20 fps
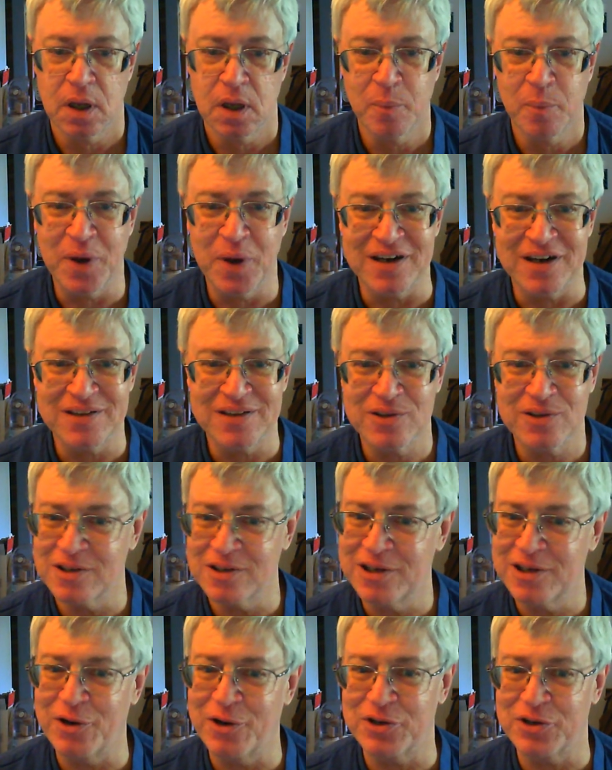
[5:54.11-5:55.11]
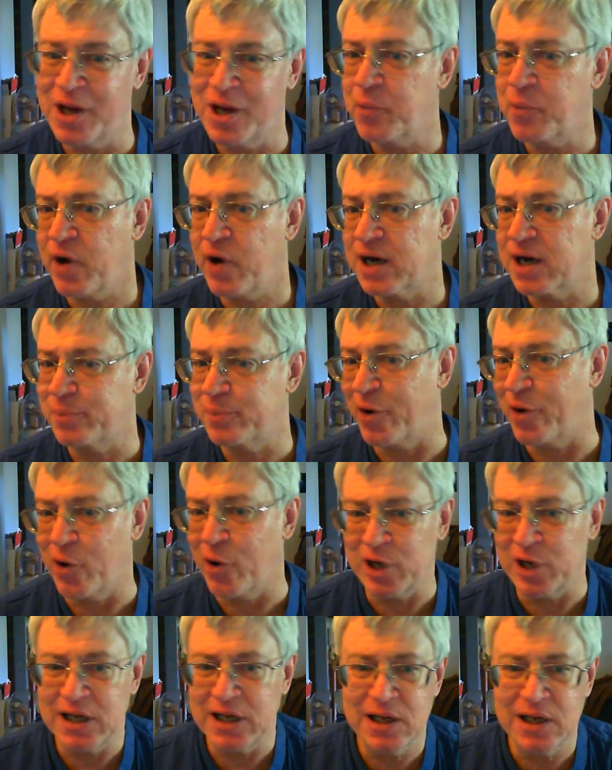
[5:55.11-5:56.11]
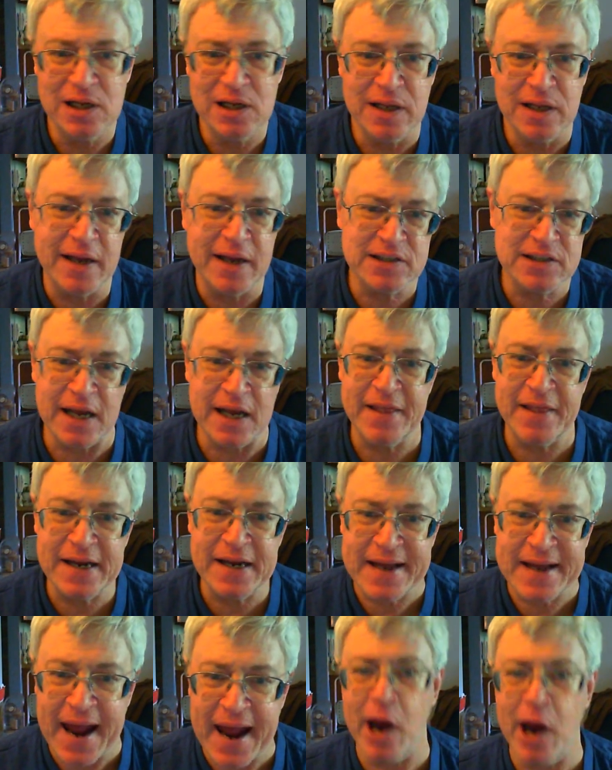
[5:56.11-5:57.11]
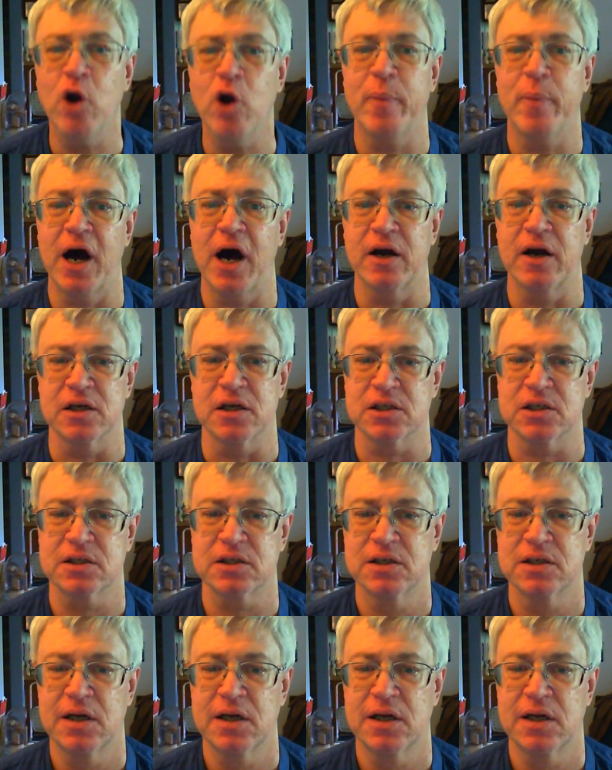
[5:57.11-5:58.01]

But, the Democratic Party, they say they care about us.